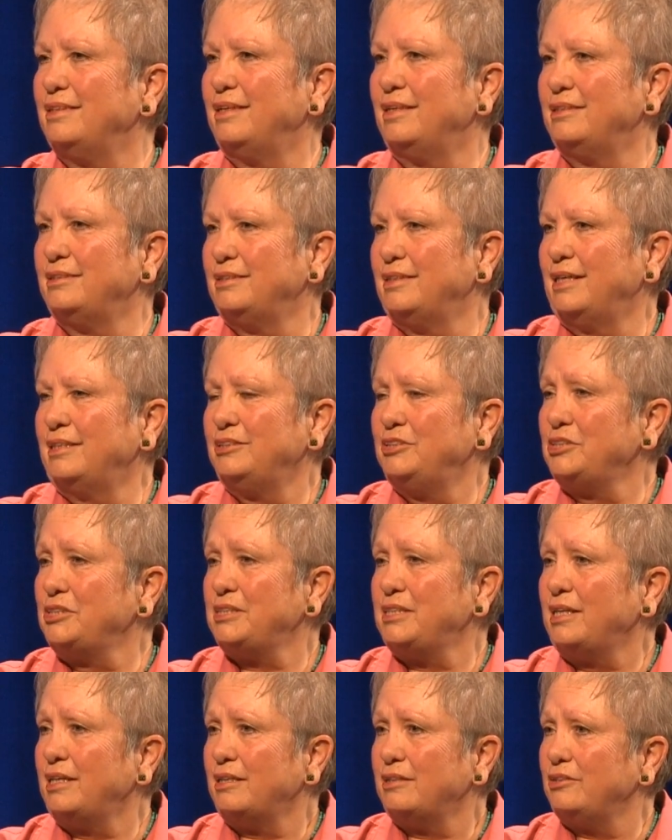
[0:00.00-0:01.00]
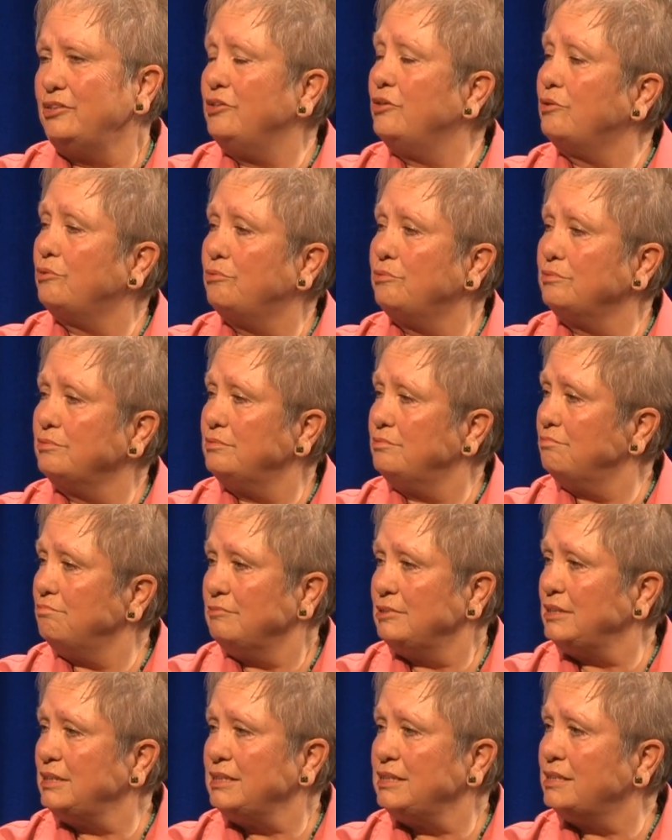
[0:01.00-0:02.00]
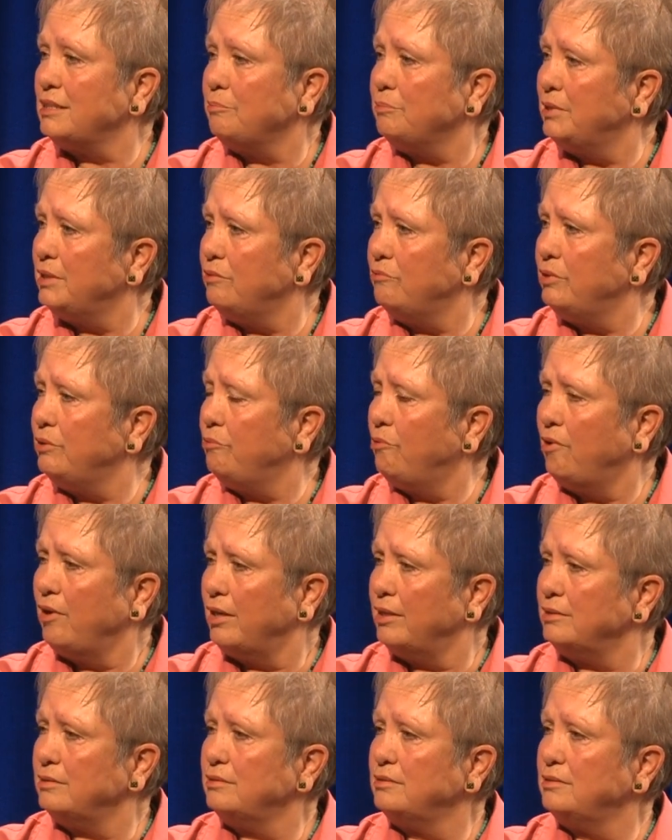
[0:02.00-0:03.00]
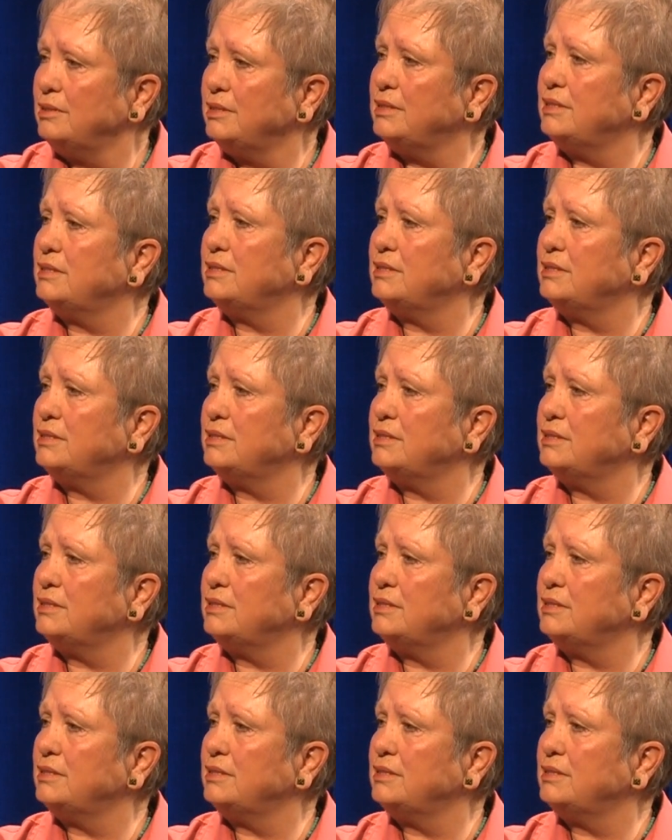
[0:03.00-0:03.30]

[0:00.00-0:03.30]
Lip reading: and just said, you know, is this something we want? Is